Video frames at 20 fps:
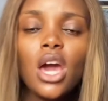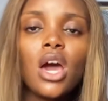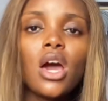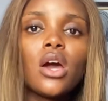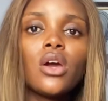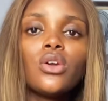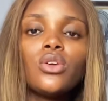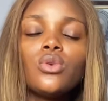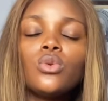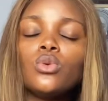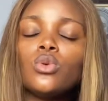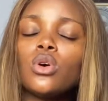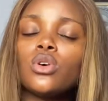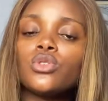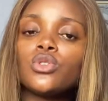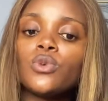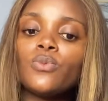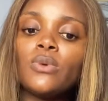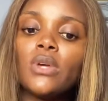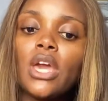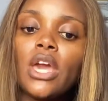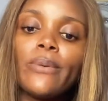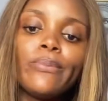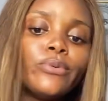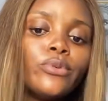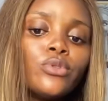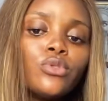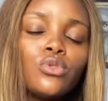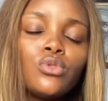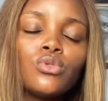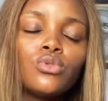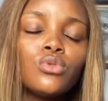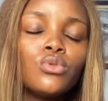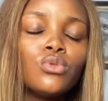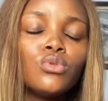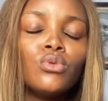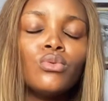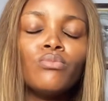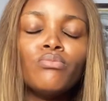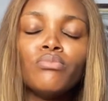You'll also be able
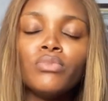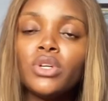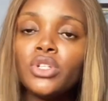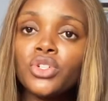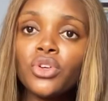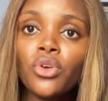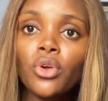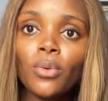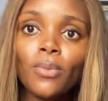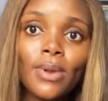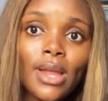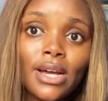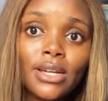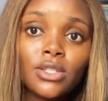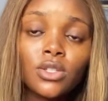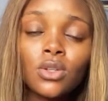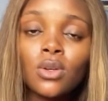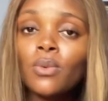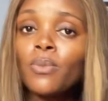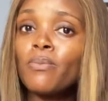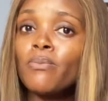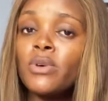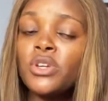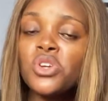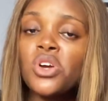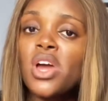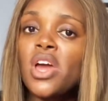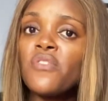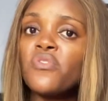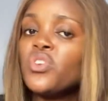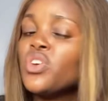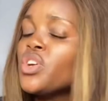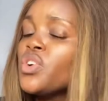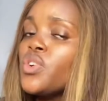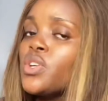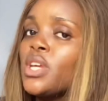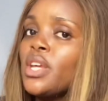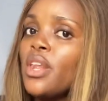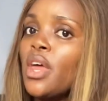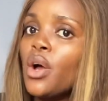to measure your black soap, measure every
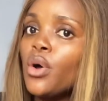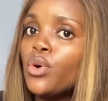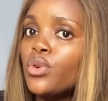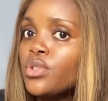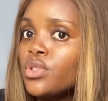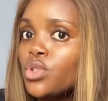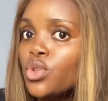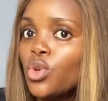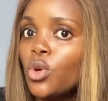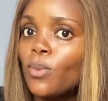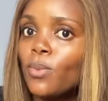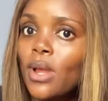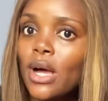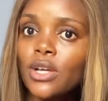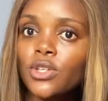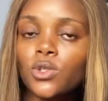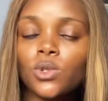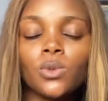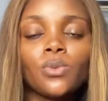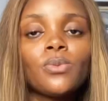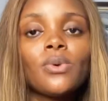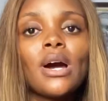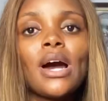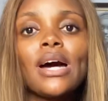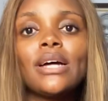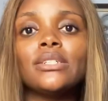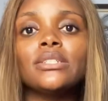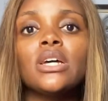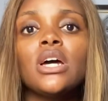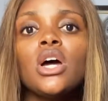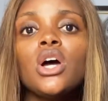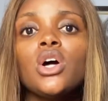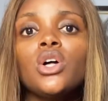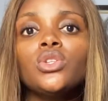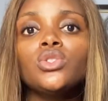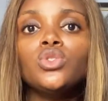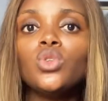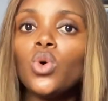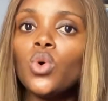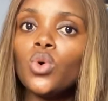ingredient that goes into your black soap, and
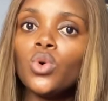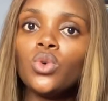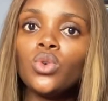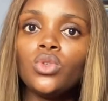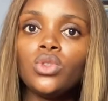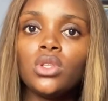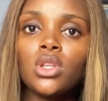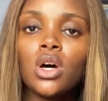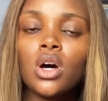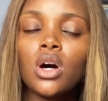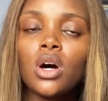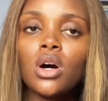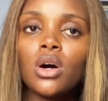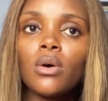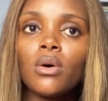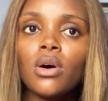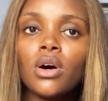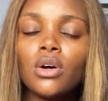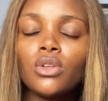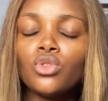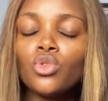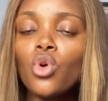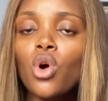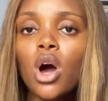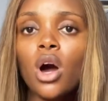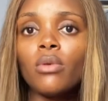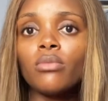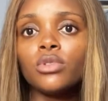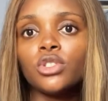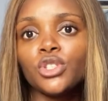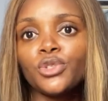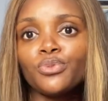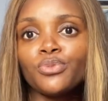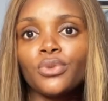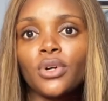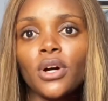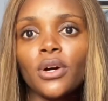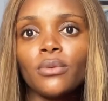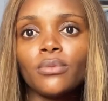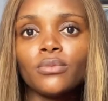know how much
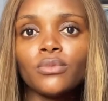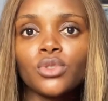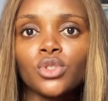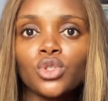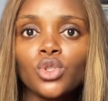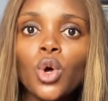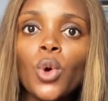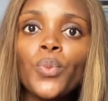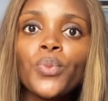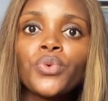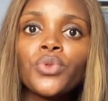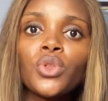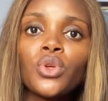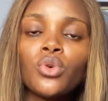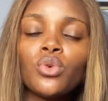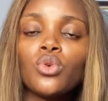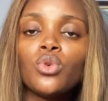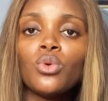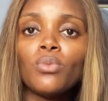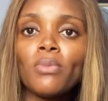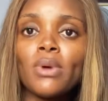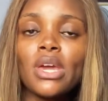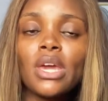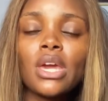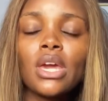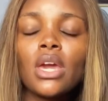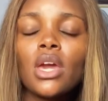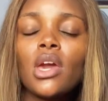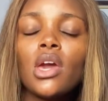soap that you're going to make